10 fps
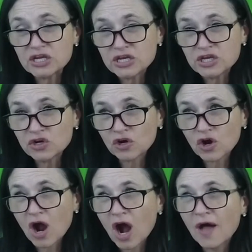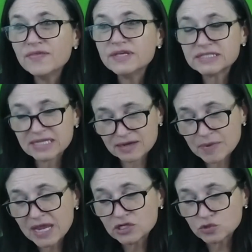you're on the same
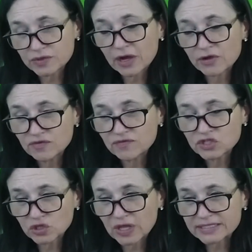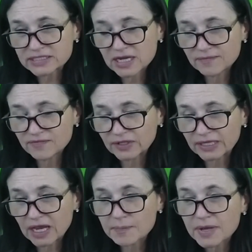page with how you visualize time
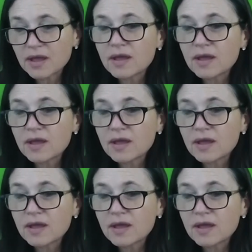filling up.